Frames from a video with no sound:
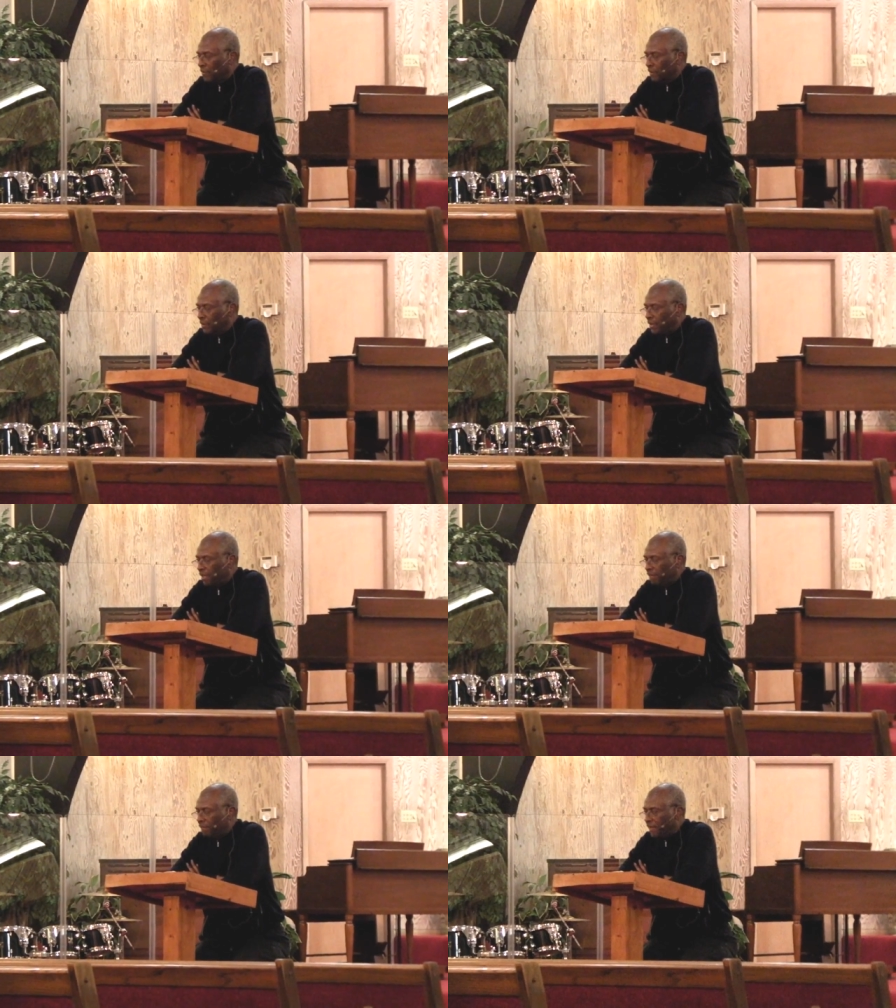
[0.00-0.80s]

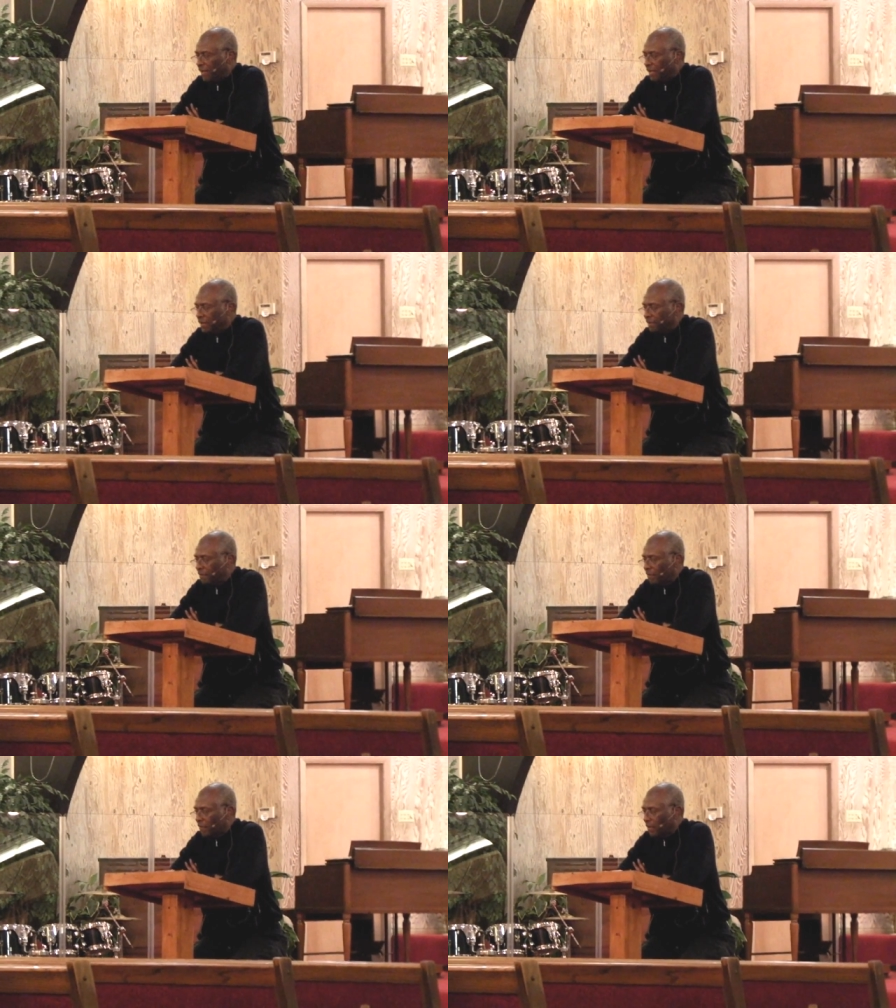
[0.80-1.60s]
steadfast
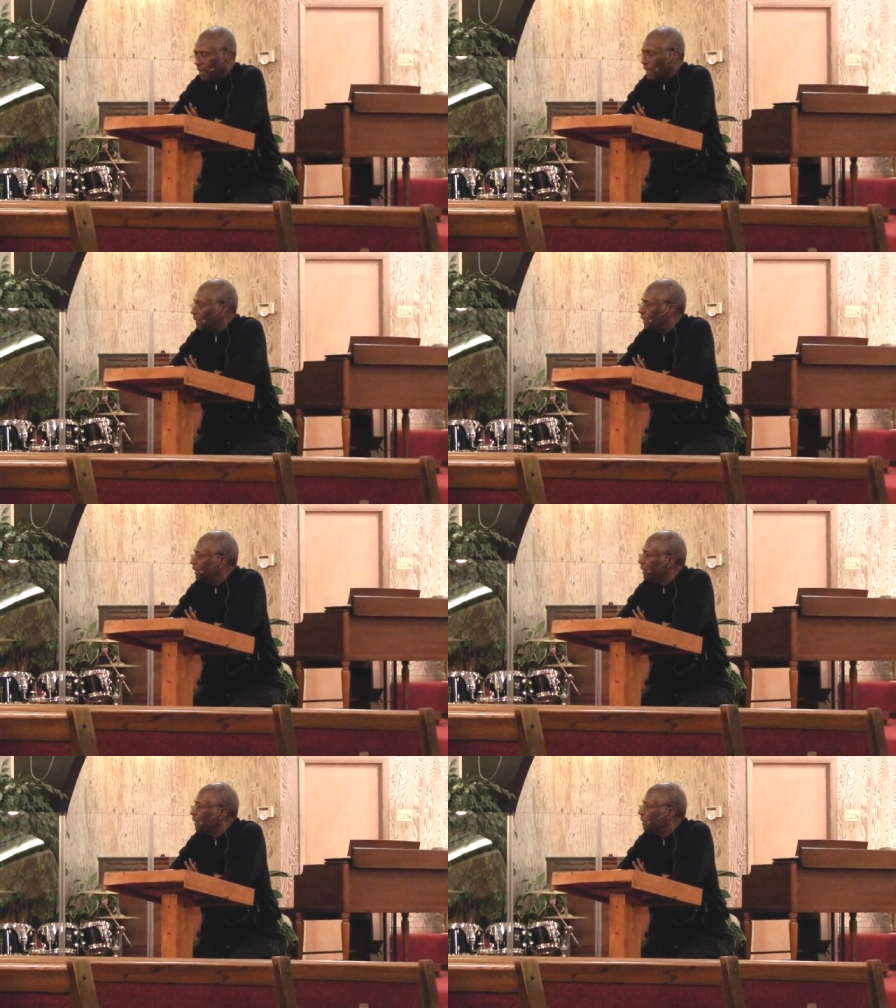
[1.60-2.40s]

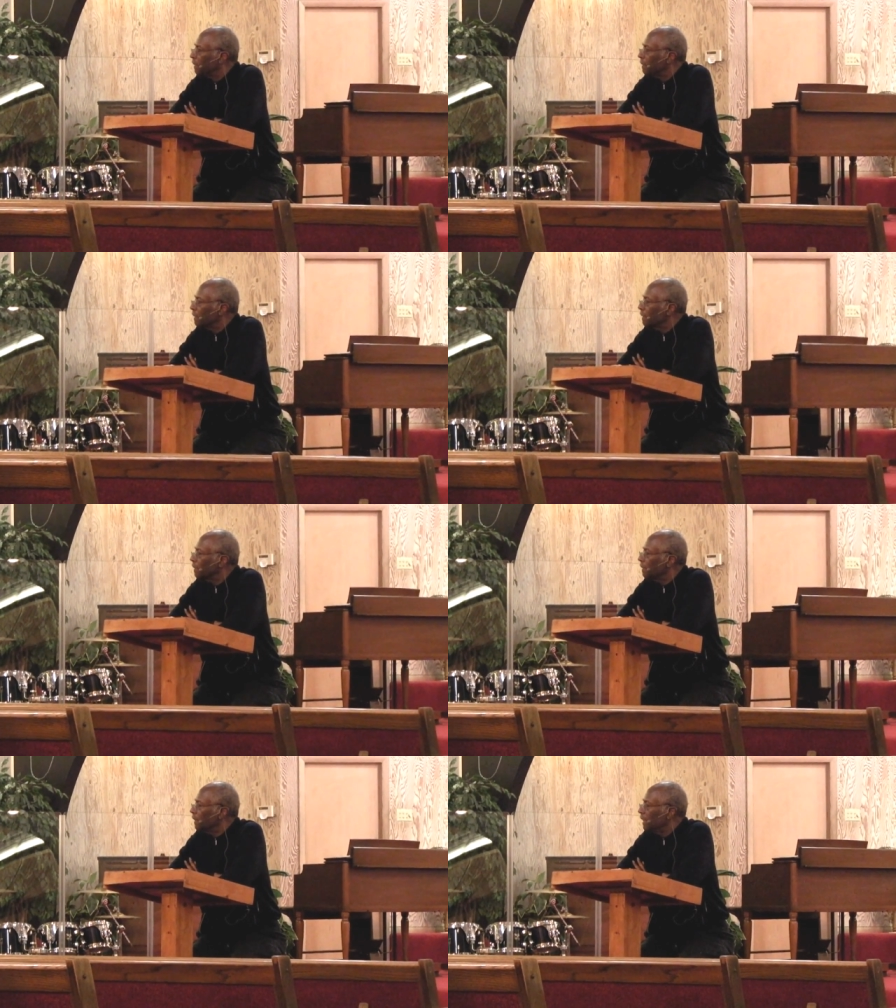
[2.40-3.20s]
unto
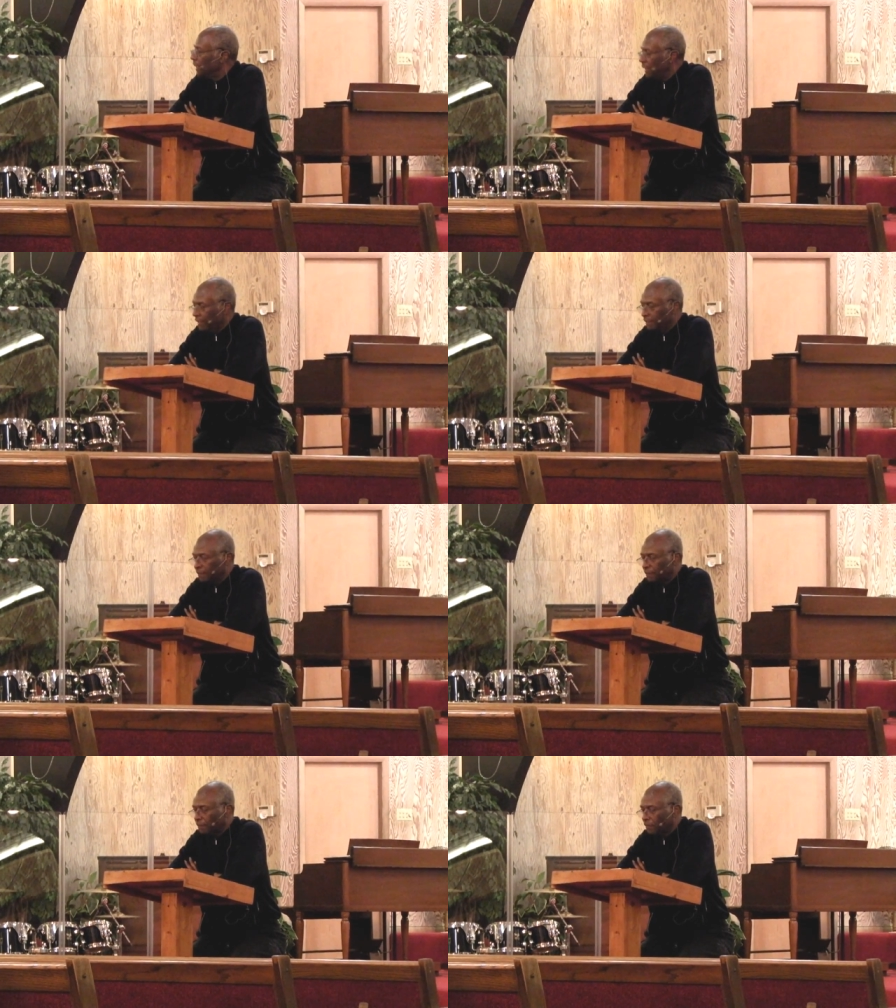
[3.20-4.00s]
the end.
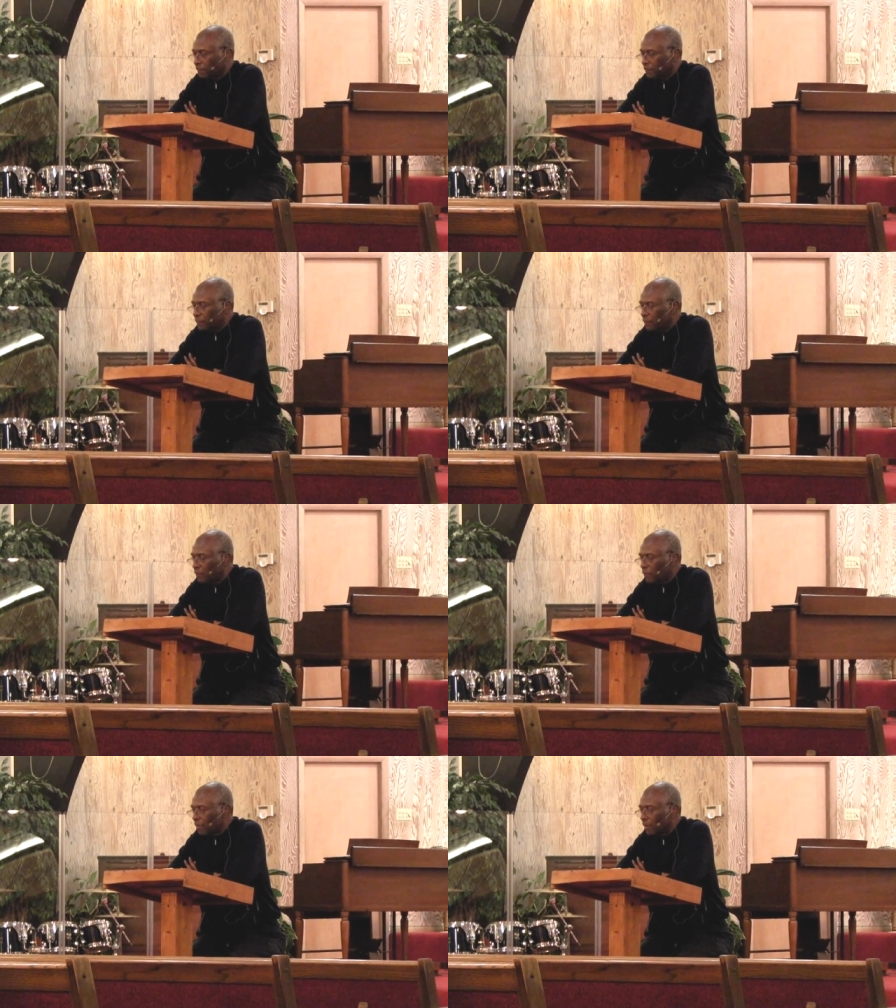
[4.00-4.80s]

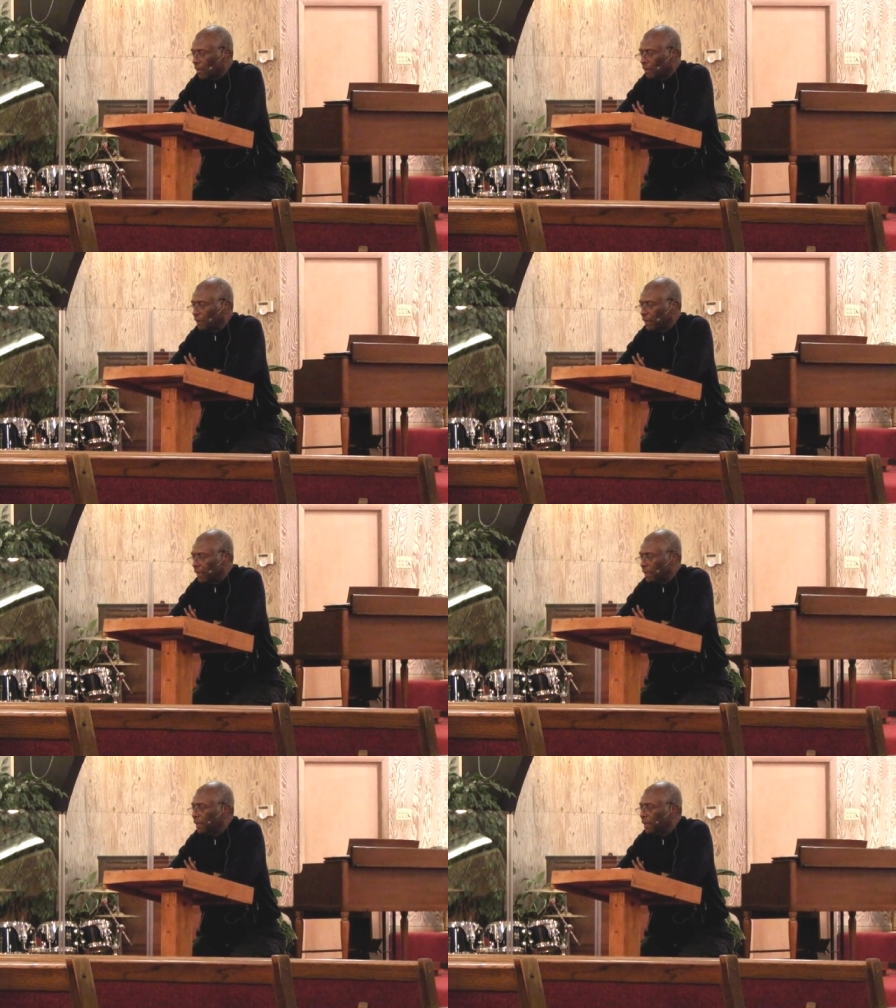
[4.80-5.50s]
Okay.